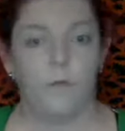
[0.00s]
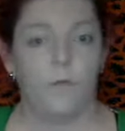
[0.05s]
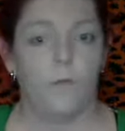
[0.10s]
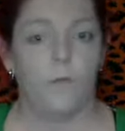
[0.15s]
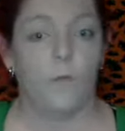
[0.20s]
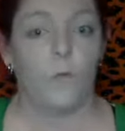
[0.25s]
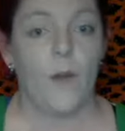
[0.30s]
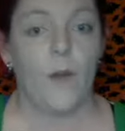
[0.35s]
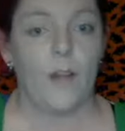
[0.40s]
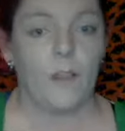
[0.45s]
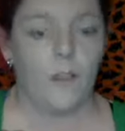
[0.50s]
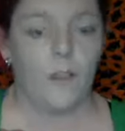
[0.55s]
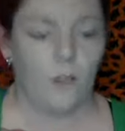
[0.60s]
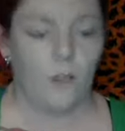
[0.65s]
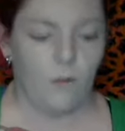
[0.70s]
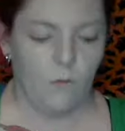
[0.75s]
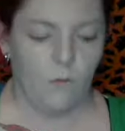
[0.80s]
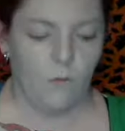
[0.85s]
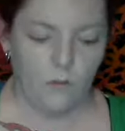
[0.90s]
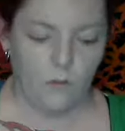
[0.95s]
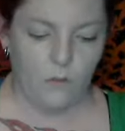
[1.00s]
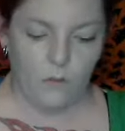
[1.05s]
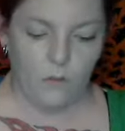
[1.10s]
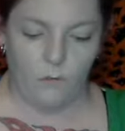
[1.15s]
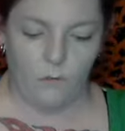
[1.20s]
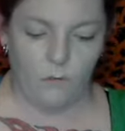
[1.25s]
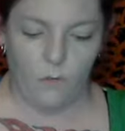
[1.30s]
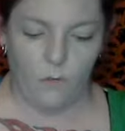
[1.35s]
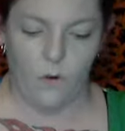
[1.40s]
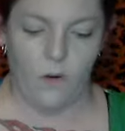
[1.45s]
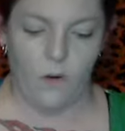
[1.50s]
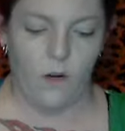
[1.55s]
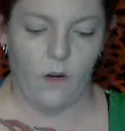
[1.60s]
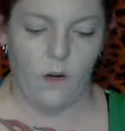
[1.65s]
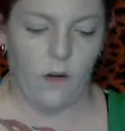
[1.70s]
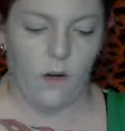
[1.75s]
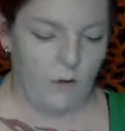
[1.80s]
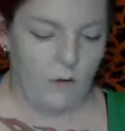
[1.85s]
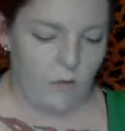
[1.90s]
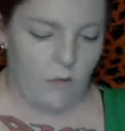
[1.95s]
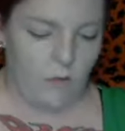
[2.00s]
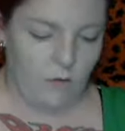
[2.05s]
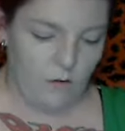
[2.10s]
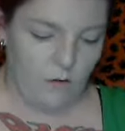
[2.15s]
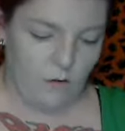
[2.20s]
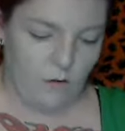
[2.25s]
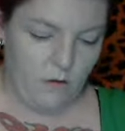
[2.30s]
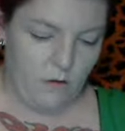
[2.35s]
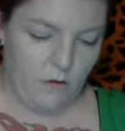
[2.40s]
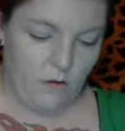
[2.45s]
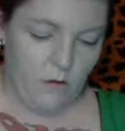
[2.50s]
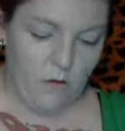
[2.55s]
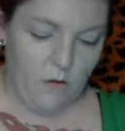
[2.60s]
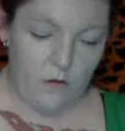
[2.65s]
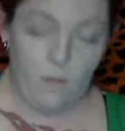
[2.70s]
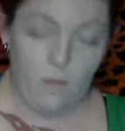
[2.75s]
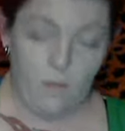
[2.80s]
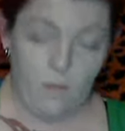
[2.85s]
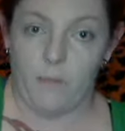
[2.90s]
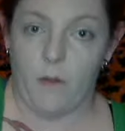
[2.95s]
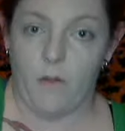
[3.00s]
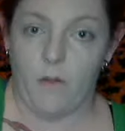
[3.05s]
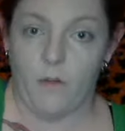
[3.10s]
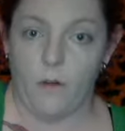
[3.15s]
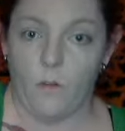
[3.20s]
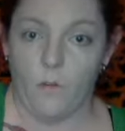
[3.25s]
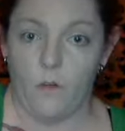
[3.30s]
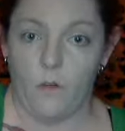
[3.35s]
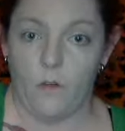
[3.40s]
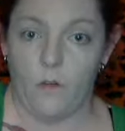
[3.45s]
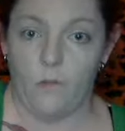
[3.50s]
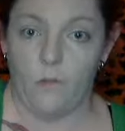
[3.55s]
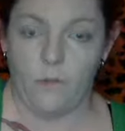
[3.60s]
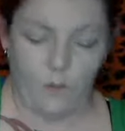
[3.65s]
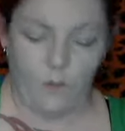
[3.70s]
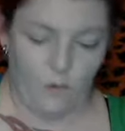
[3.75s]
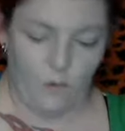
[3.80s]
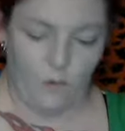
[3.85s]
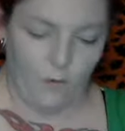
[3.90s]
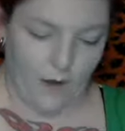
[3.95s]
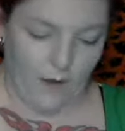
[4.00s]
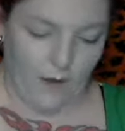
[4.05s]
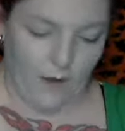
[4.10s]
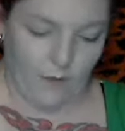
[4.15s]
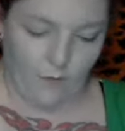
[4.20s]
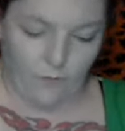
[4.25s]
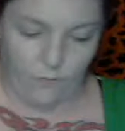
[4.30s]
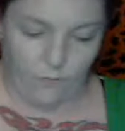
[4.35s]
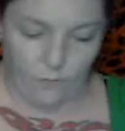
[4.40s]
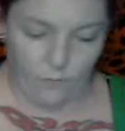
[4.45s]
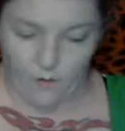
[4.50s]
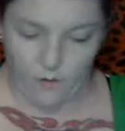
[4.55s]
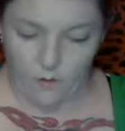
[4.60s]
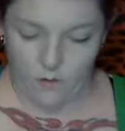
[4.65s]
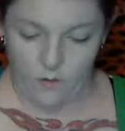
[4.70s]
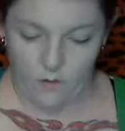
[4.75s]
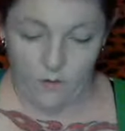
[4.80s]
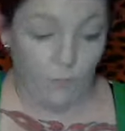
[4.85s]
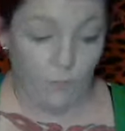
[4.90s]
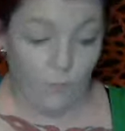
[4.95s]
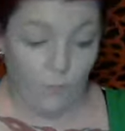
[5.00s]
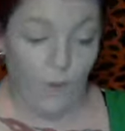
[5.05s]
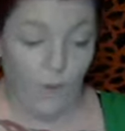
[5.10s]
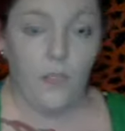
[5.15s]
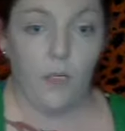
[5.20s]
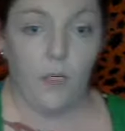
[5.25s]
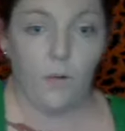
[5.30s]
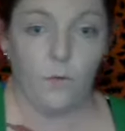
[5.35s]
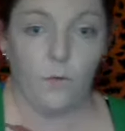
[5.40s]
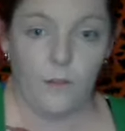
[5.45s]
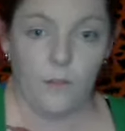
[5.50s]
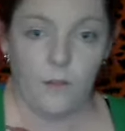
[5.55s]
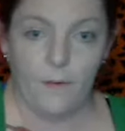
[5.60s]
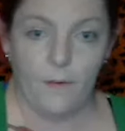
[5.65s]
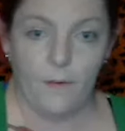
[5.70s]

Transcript: red tones for my friend Wolf, who asked for some red tones